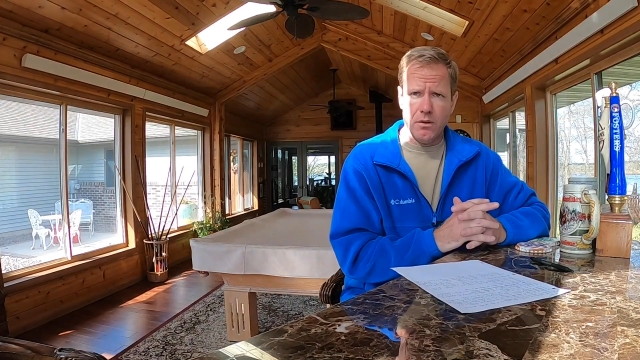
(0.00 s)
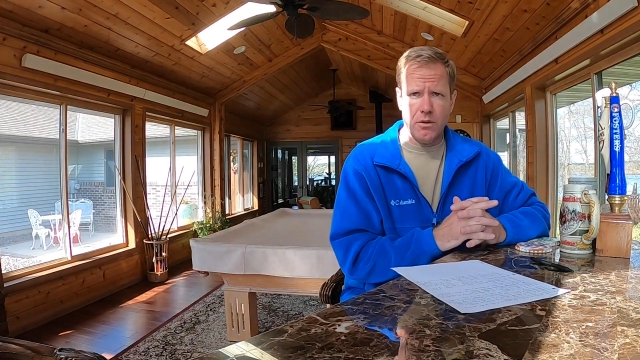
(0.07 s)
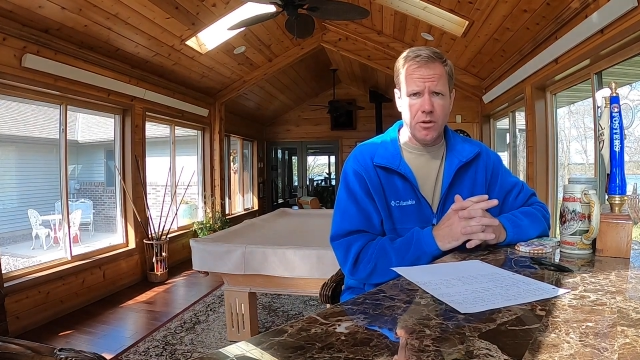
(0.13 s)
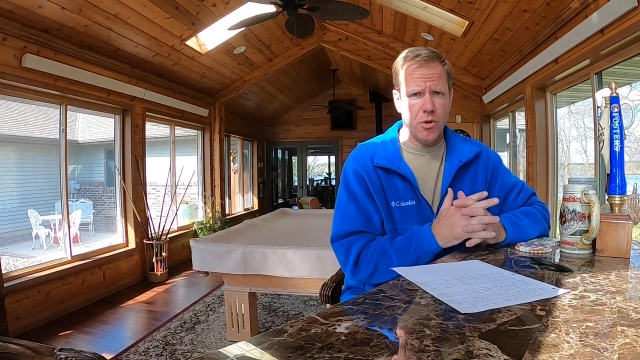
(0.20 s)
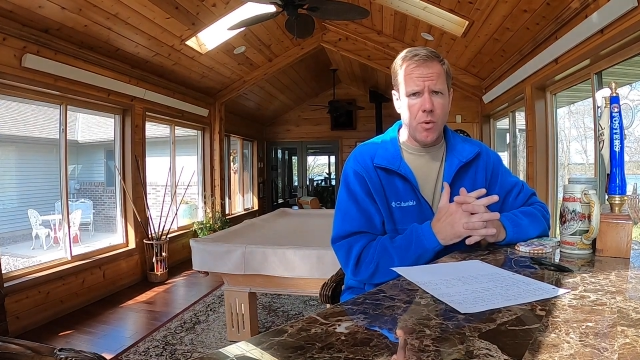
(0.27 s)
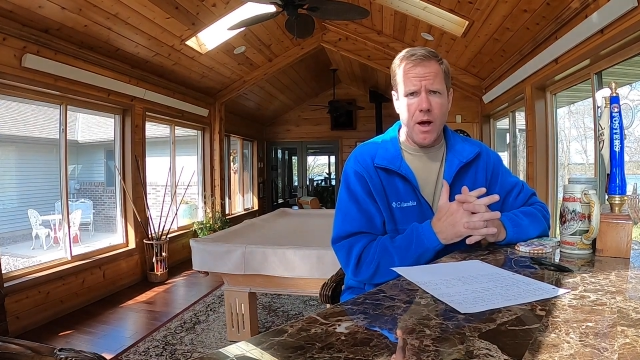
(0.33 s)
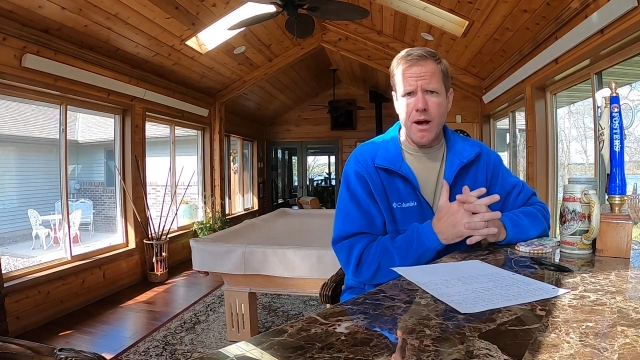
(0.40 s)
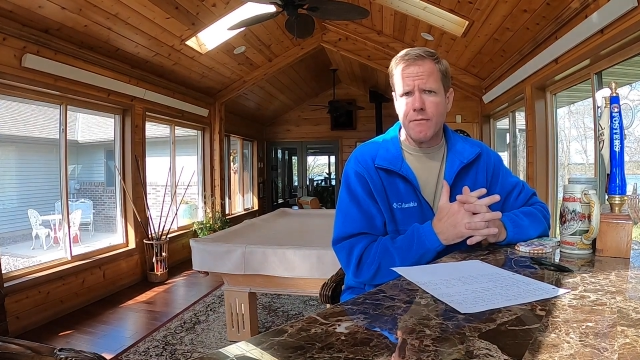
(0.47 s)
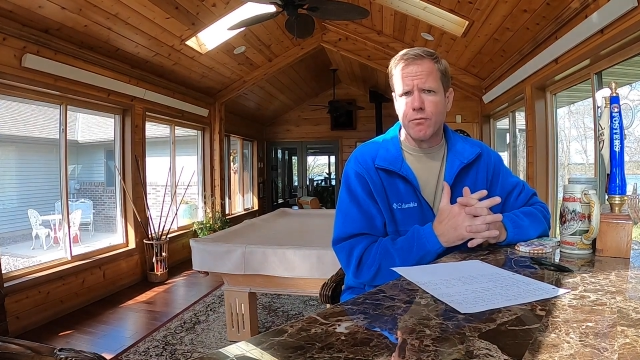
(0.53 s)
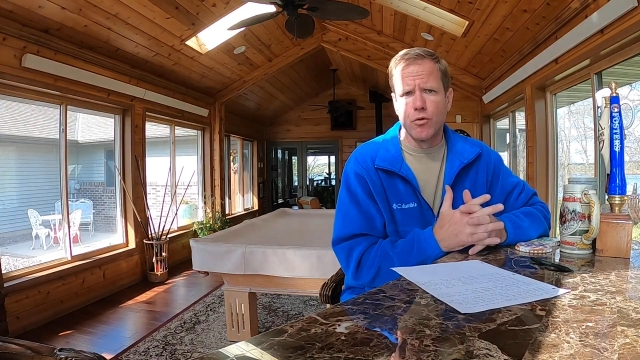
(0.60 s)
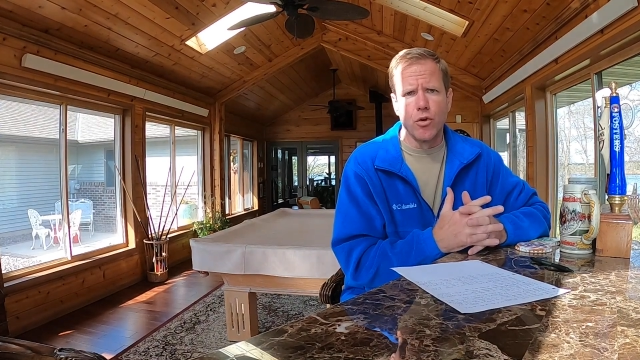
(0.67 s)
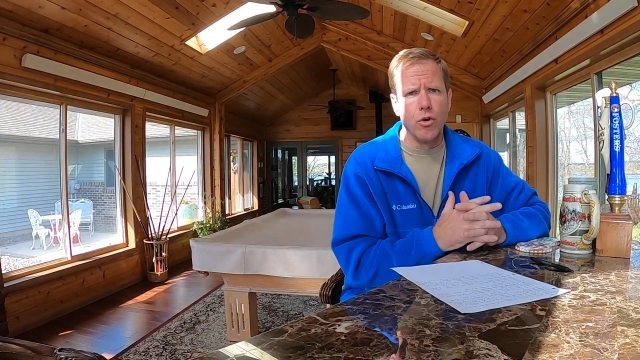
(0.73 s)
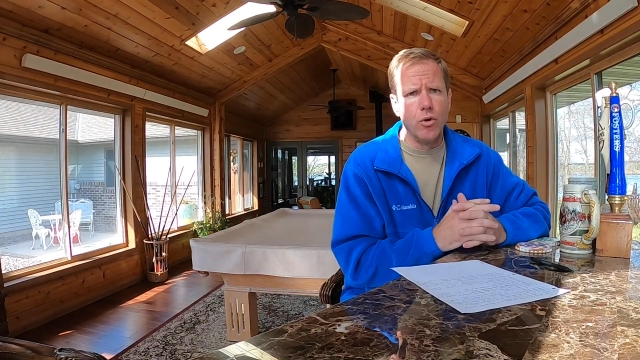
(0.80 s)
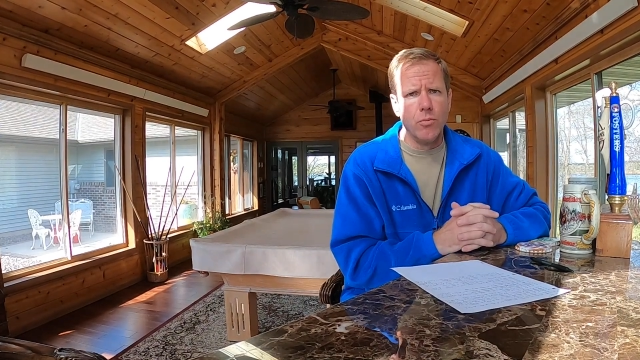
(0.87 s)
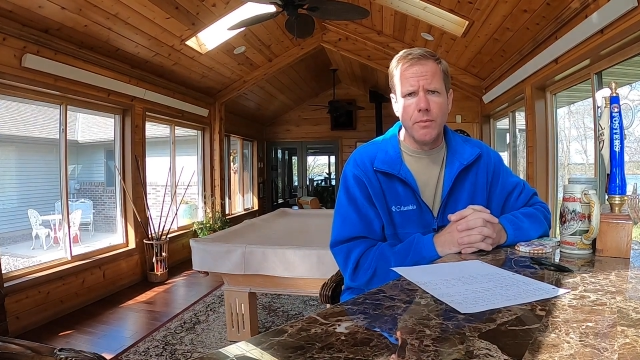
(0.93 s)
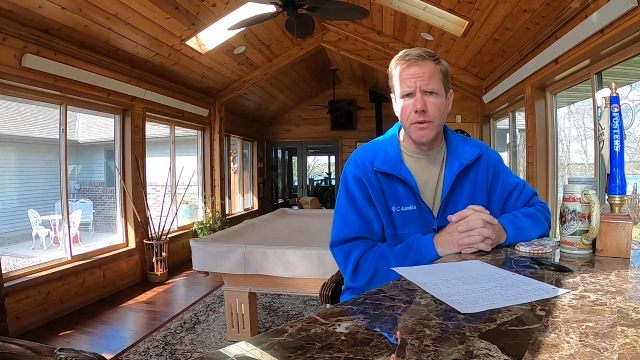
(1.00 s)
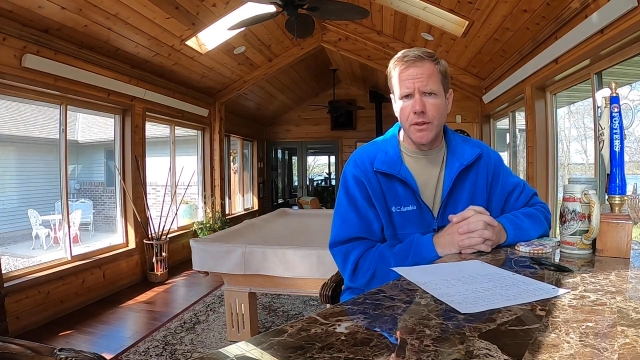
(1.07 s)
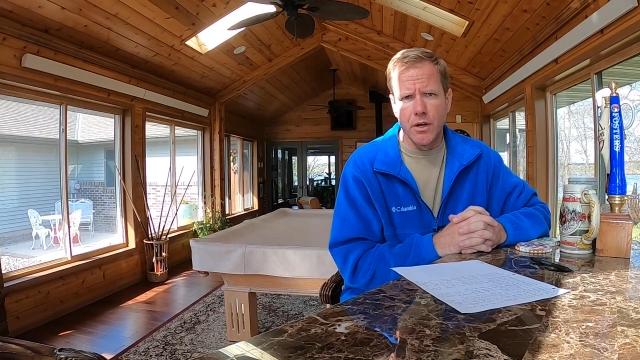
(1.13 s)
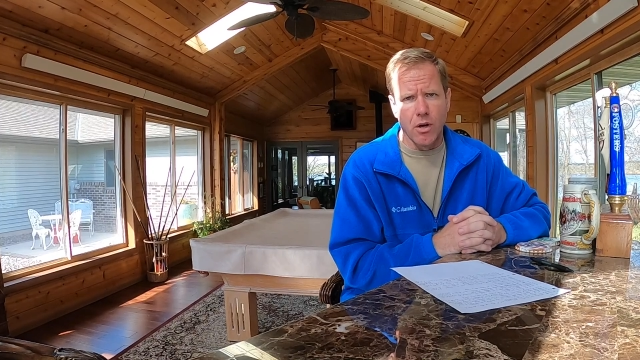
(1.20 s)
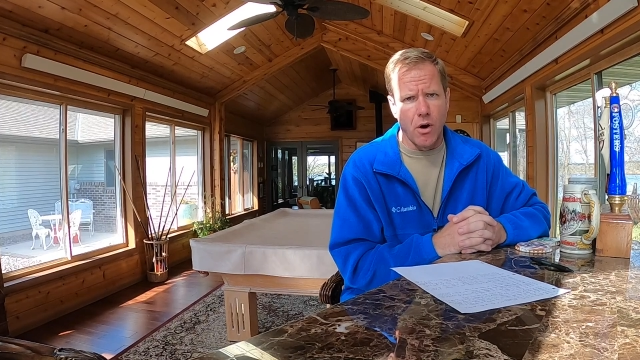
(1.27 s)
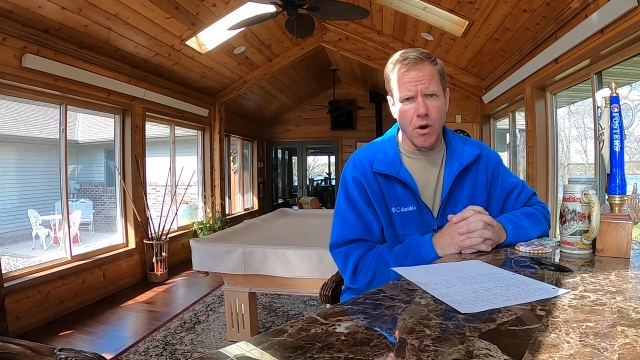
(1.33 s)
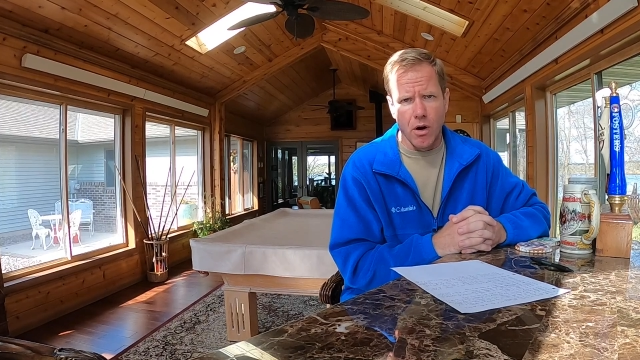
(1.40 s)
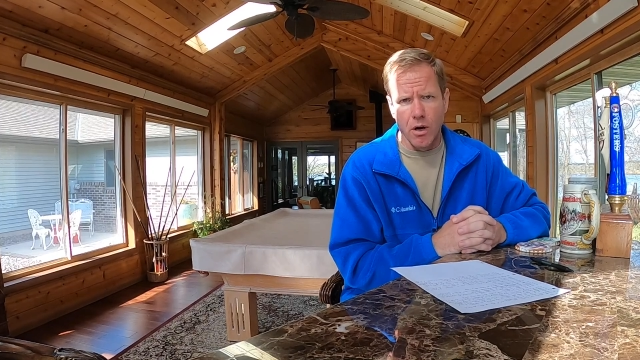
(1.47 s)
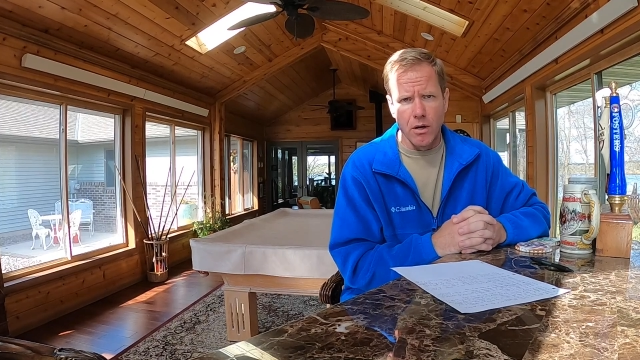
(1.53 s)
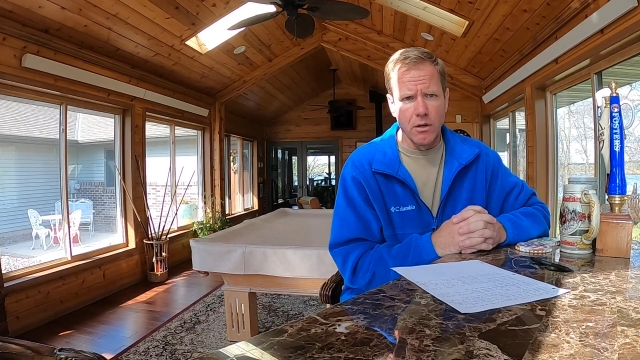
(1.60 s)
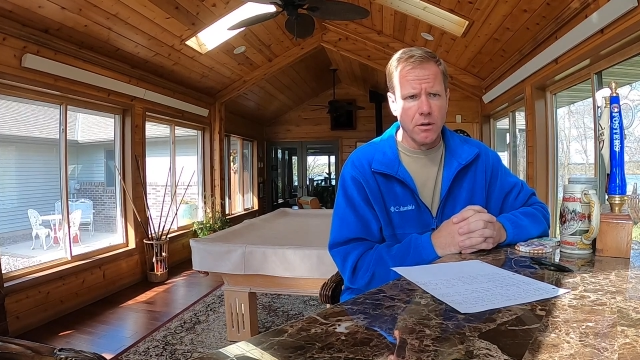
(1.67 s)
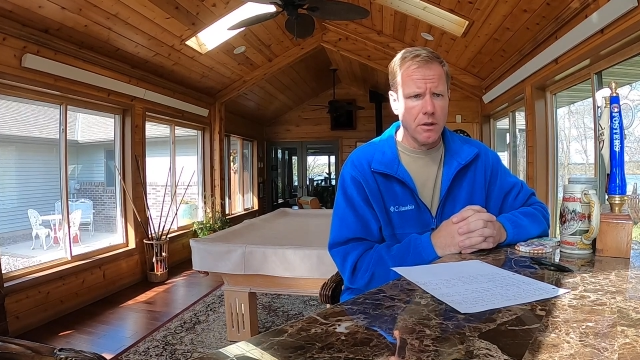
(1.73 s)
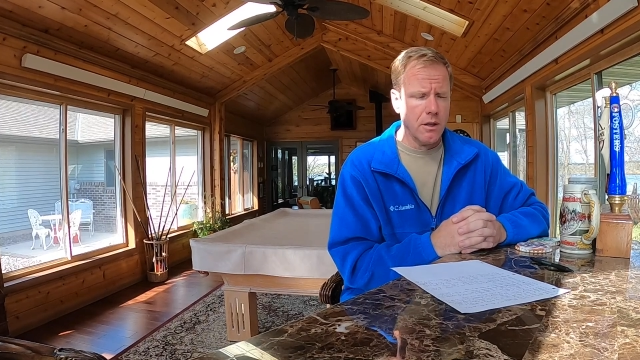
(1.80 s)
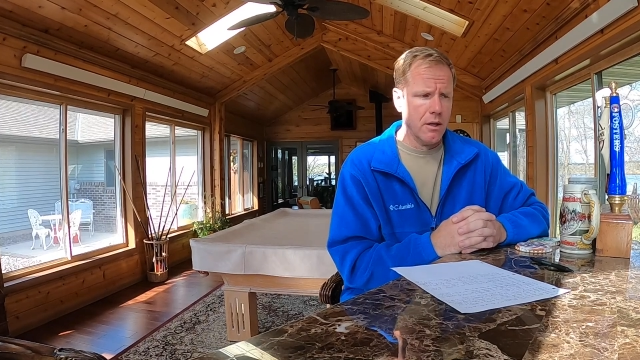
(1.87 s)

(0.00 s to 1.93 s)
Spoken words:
You have room in the car.